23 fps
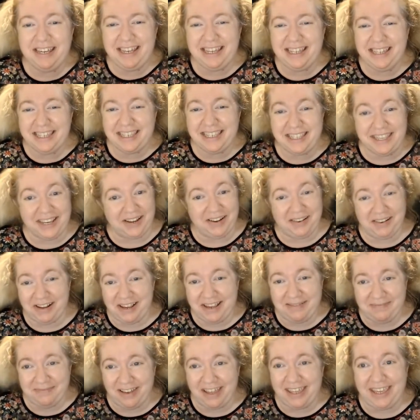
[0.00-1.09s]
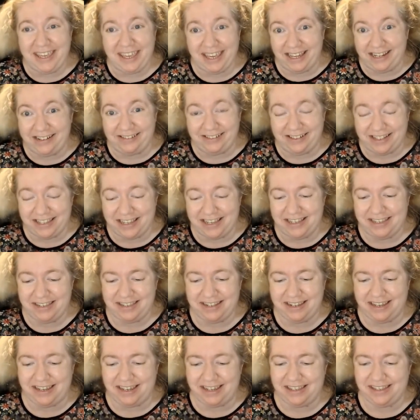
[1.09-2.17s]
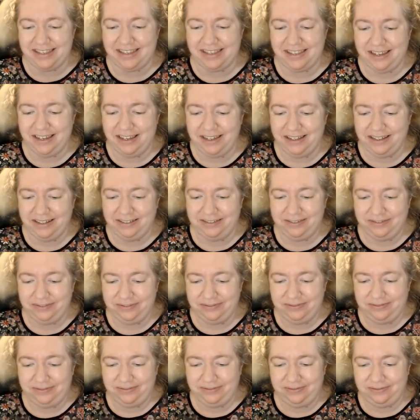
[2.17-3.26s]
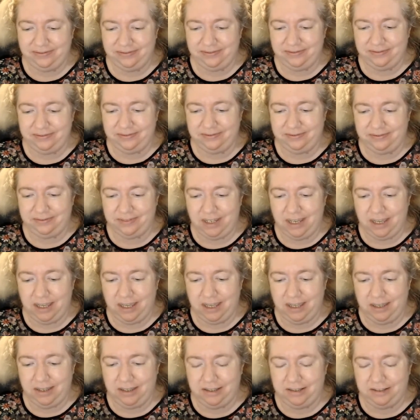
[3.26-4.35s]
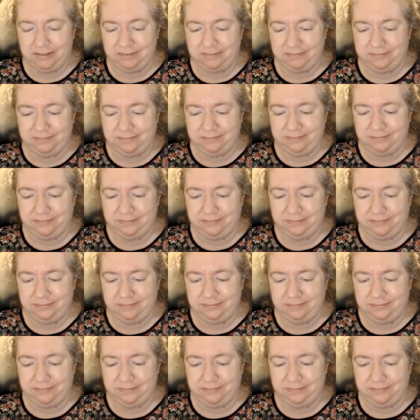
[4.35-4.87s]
Sorry, my cat really stinks. Oh.